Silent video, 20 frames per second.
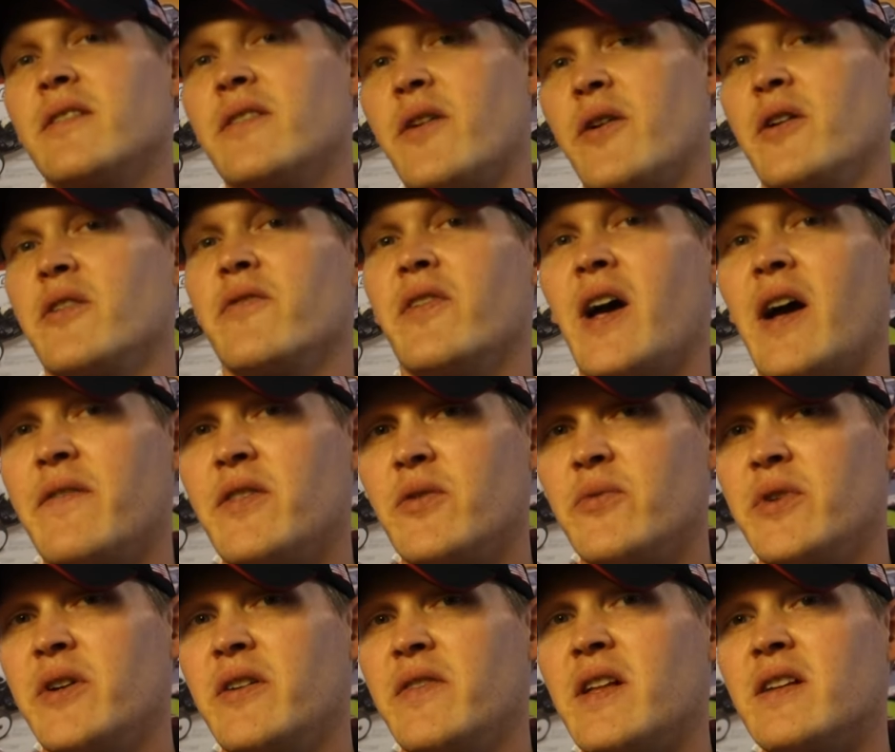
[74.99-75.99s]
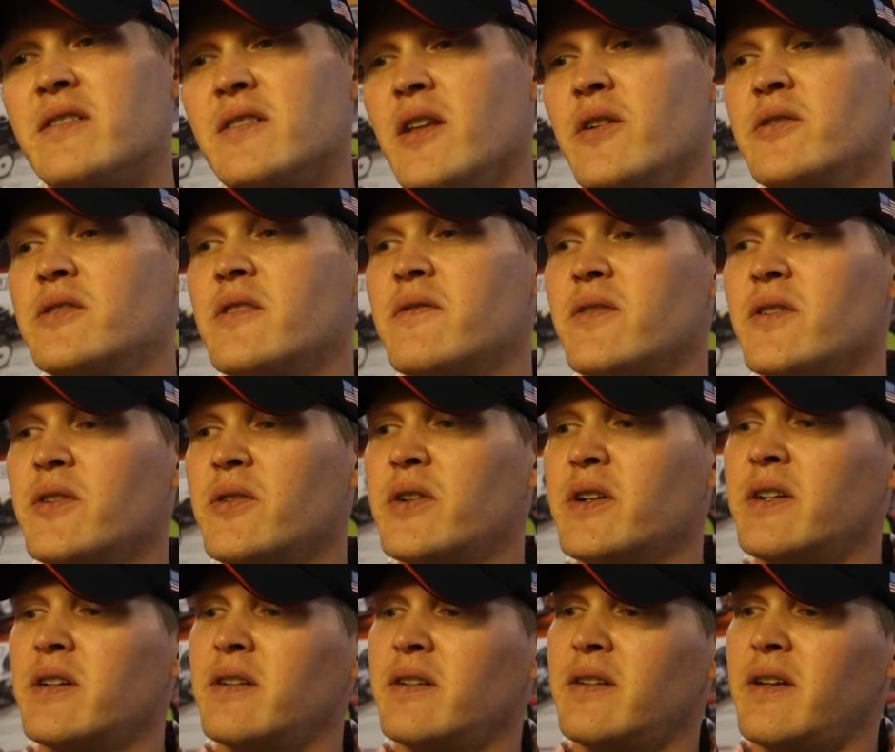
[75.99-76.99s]
thirty-five in the rear, that's Losi
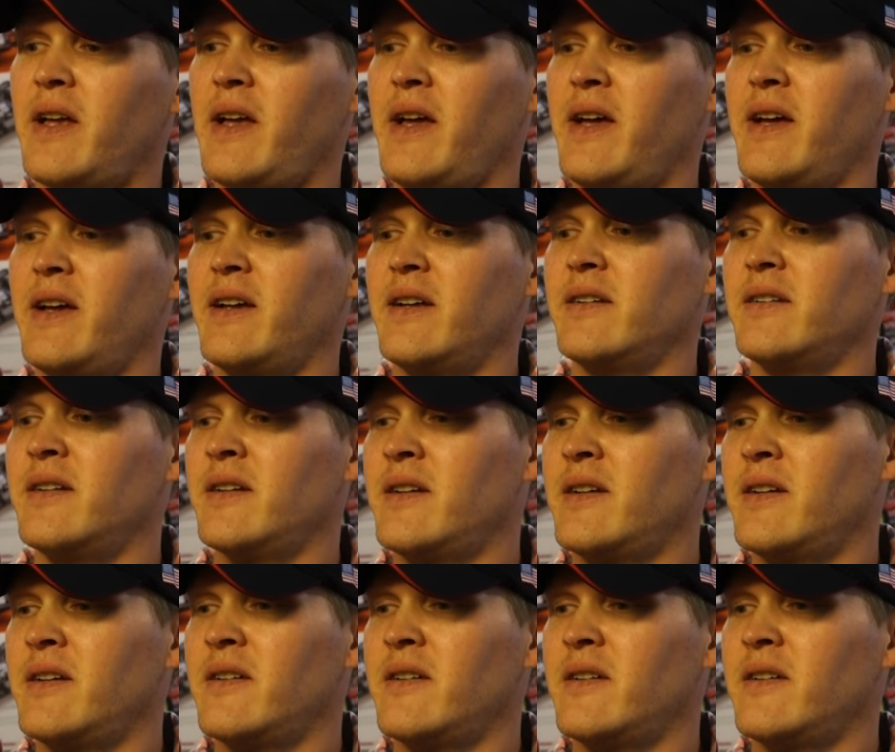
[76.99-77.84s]
fluid, and